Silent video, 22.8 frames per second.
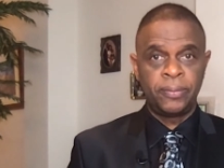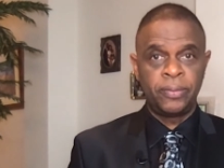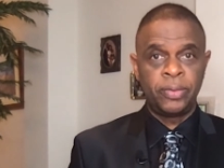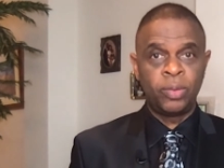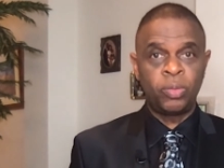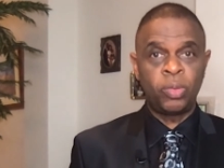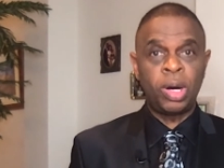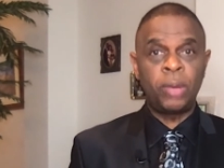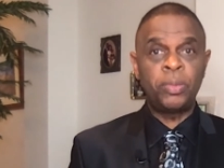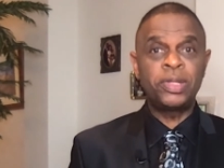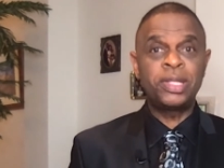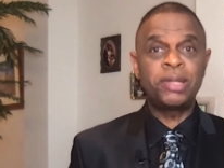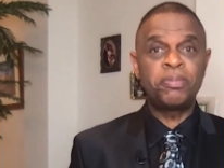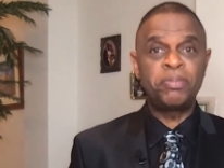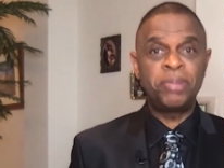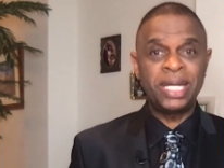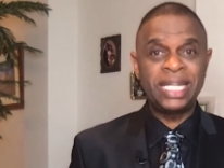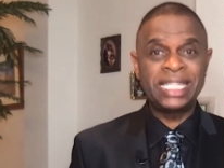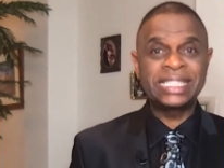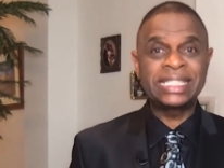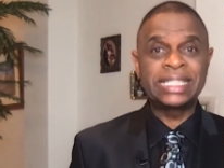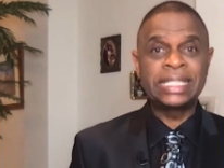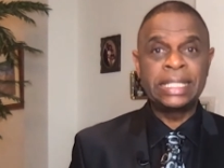The one with the
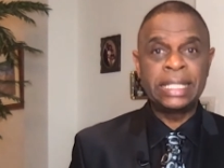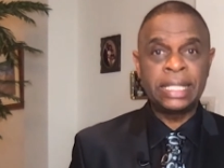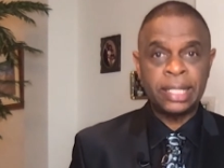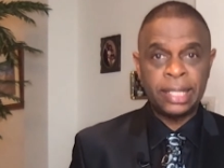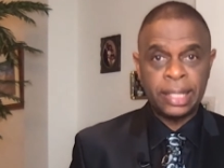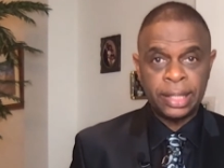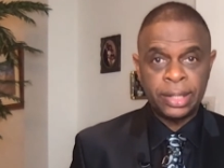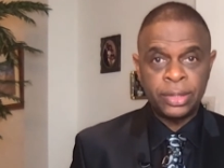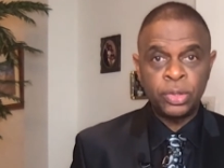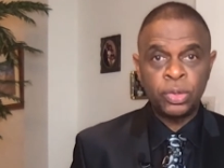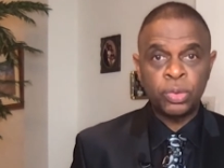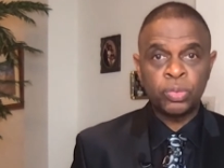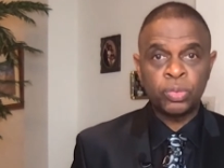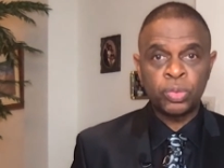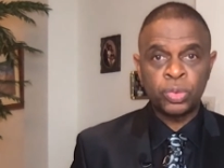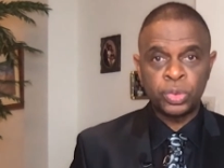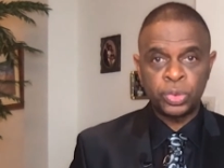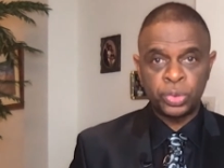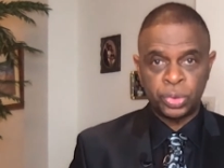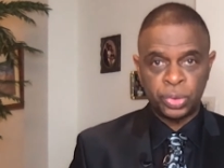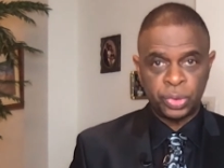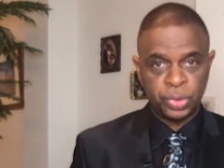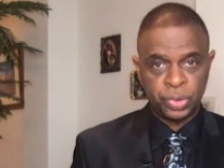biggest gun
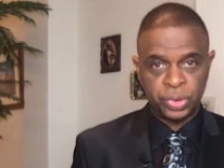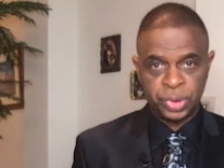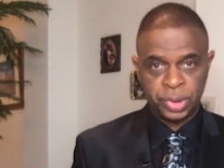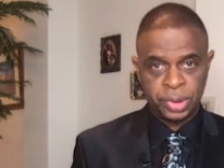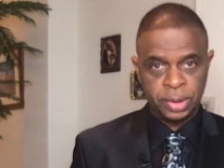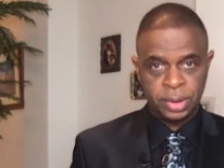ruled.